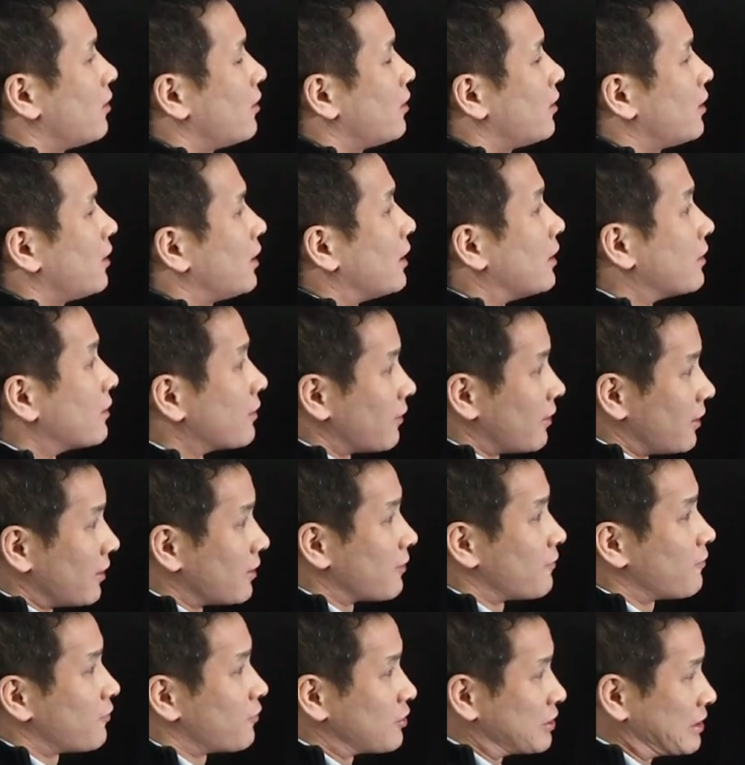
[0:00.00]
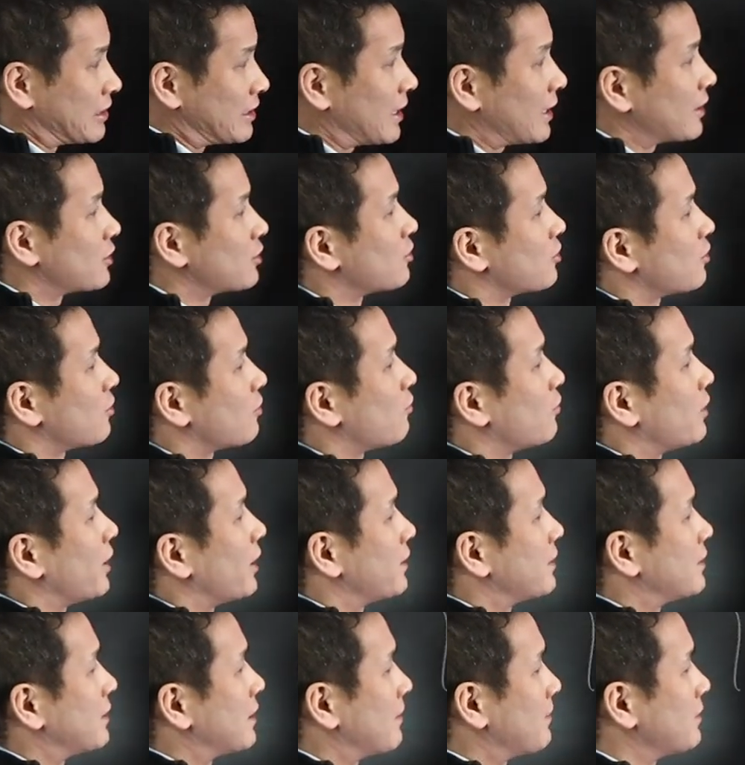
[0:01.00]
in the first lecture, we
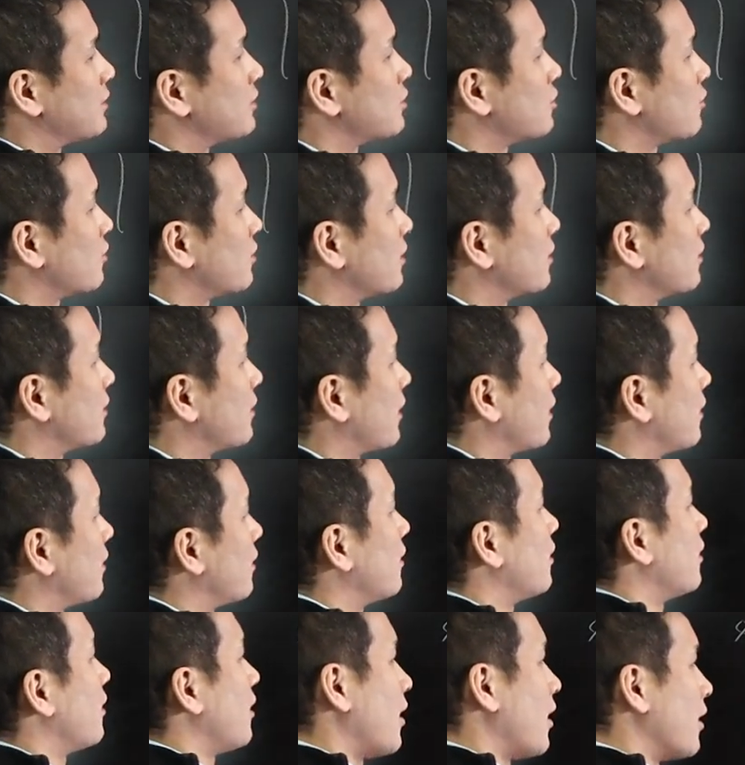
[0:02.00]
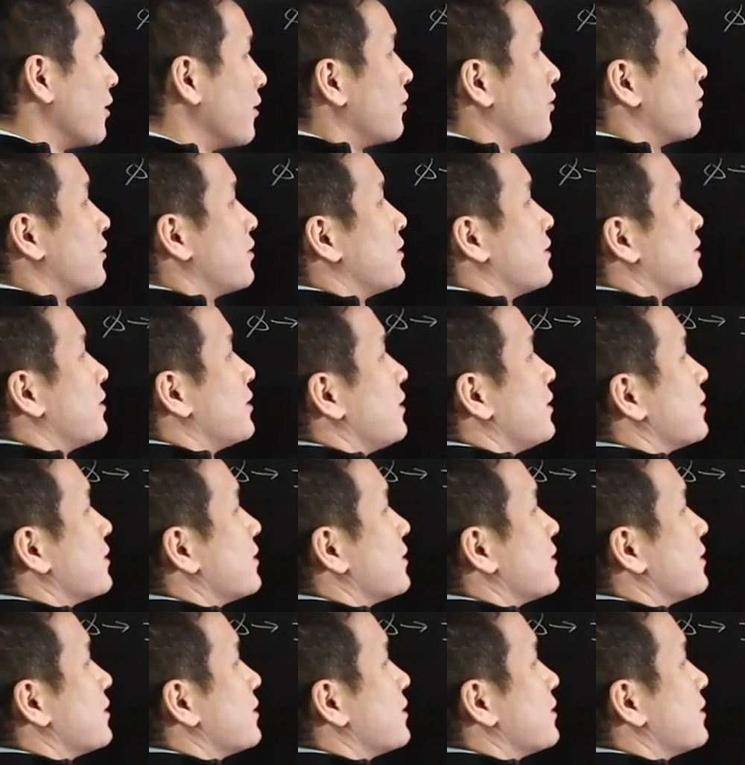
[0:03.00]
had demonstrated that under these